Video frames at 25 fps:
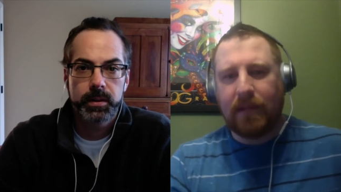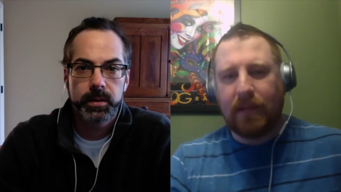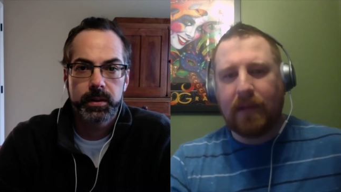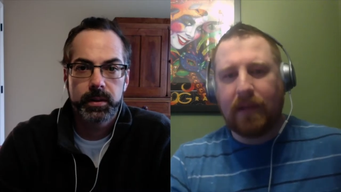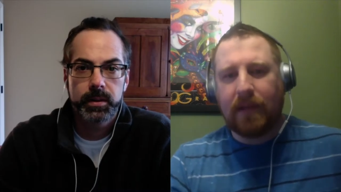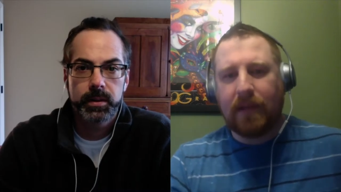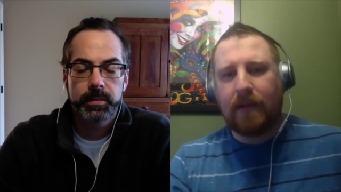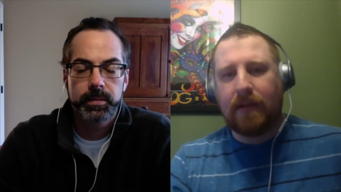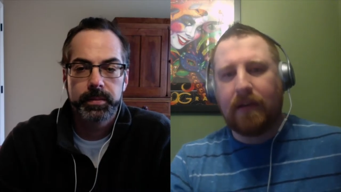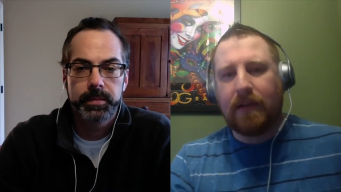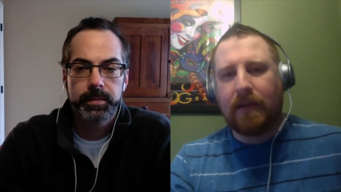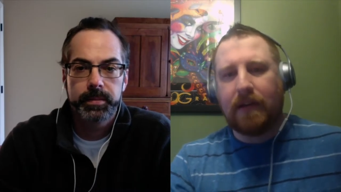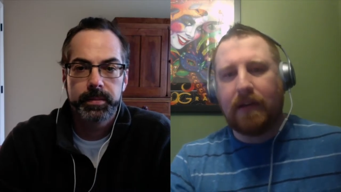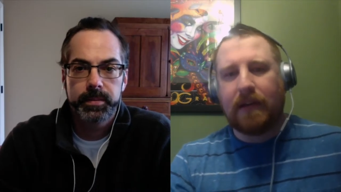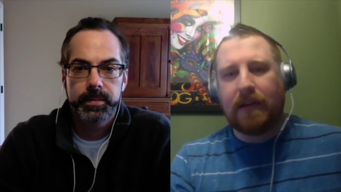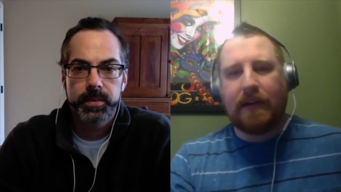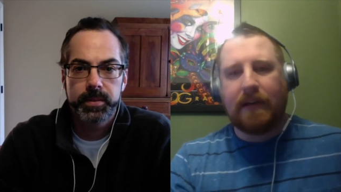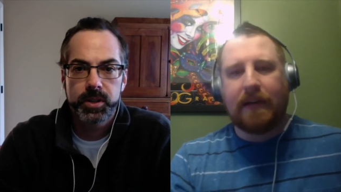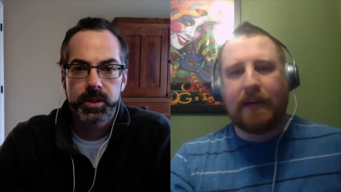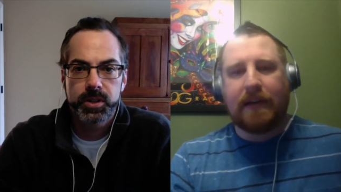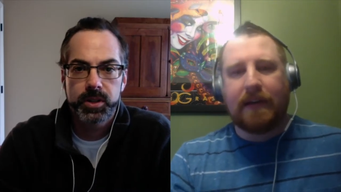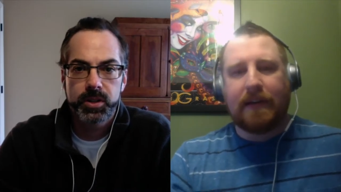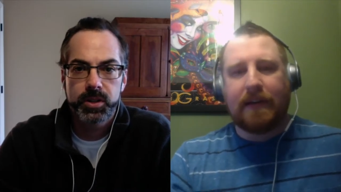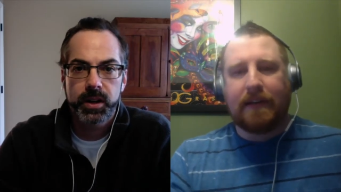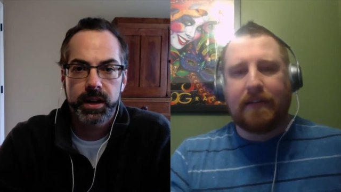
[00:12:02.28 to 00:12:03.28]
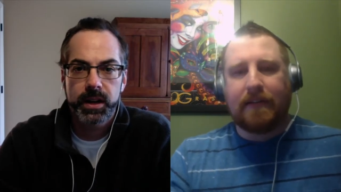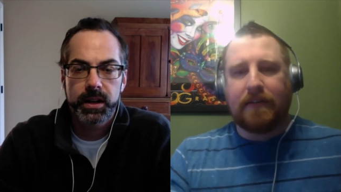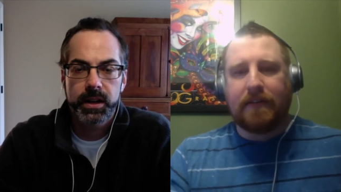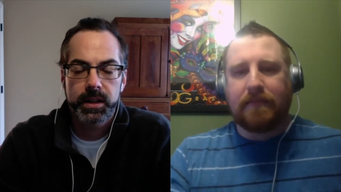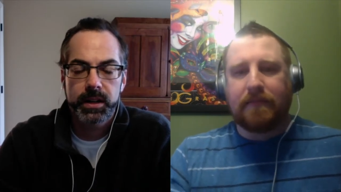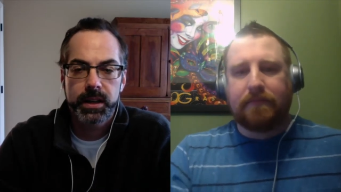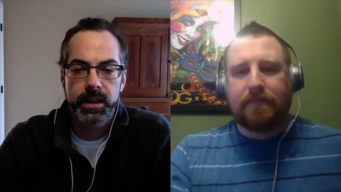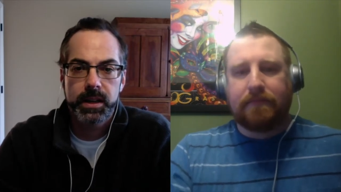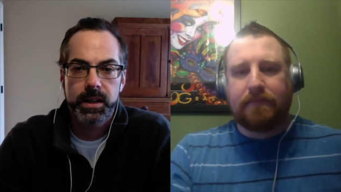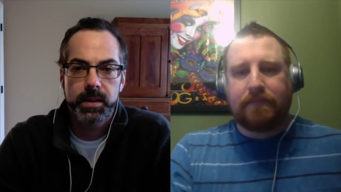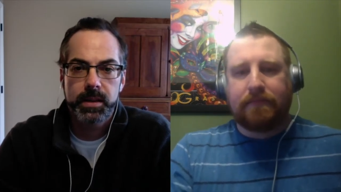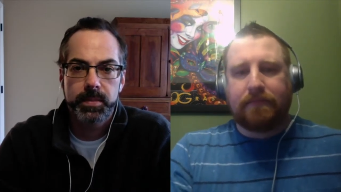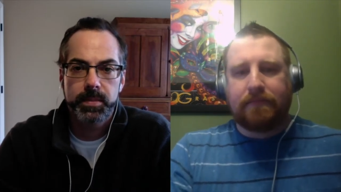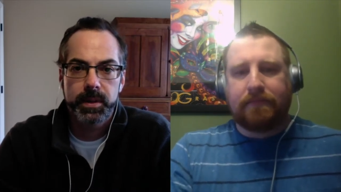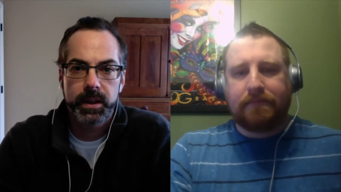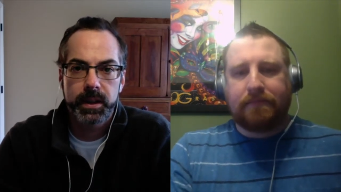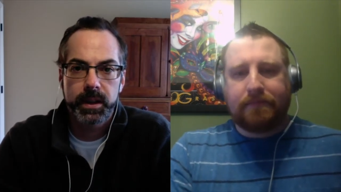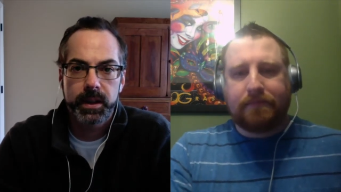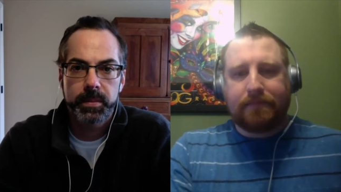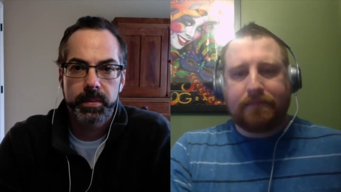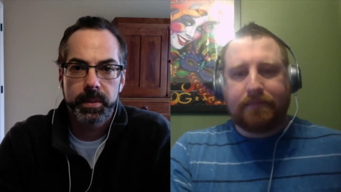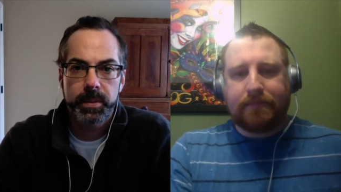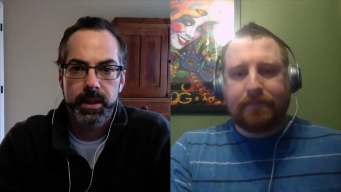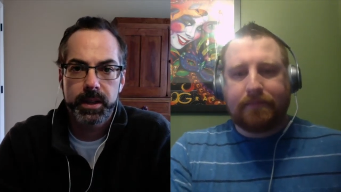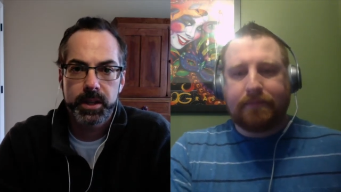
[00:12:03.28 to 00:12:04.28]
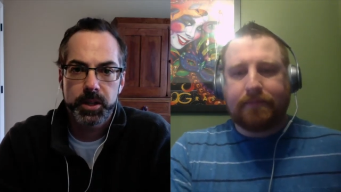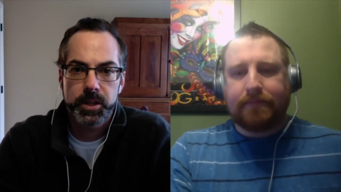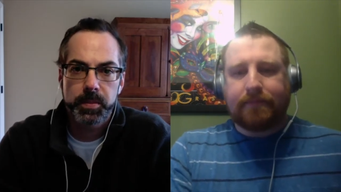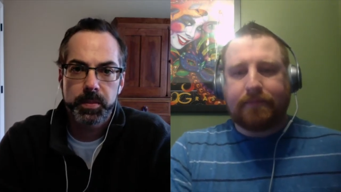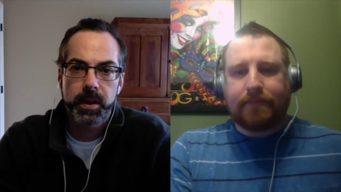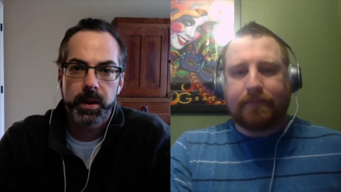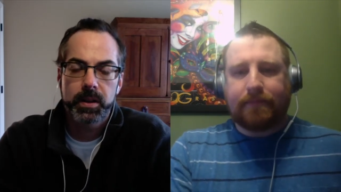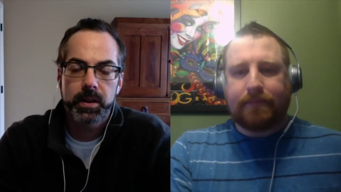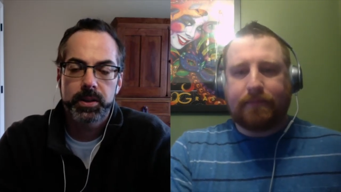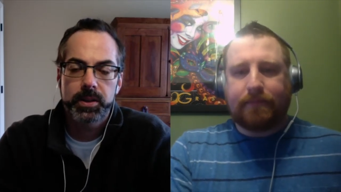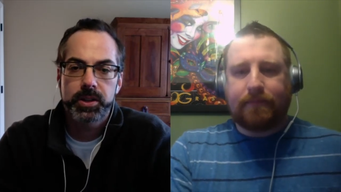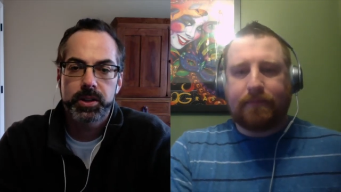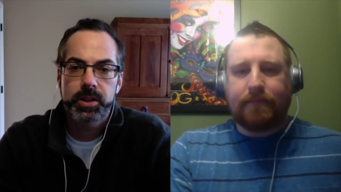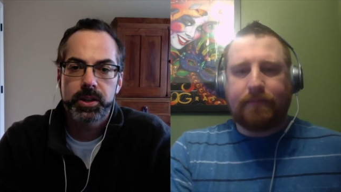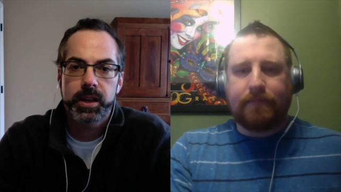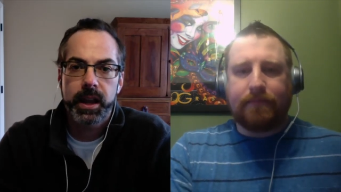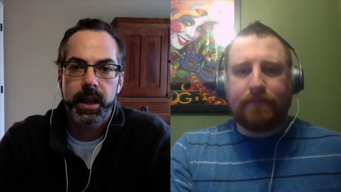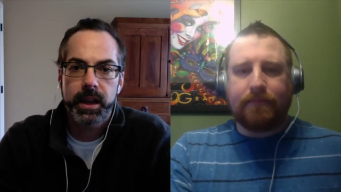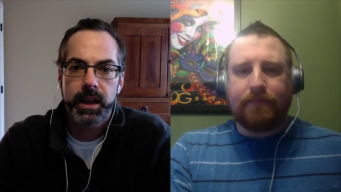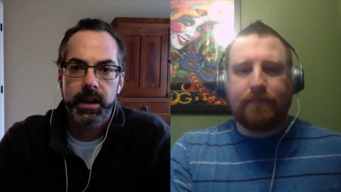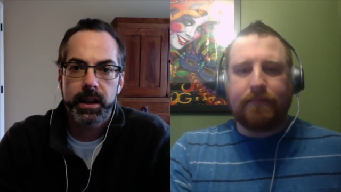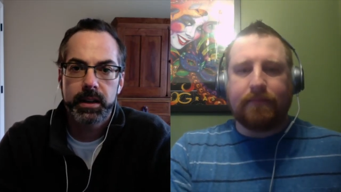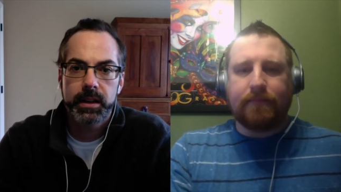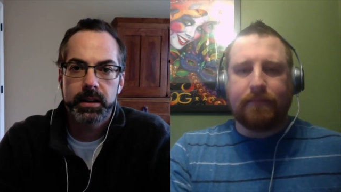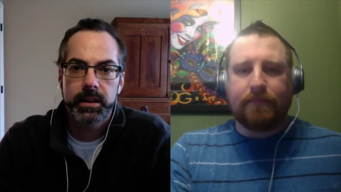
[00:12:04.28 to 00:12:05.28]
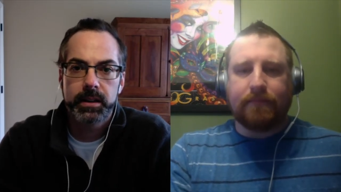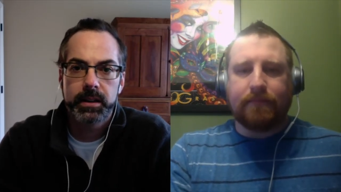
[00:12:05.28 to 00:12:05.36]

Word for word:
Speaker 1: um, just trying to keep the company as small as you can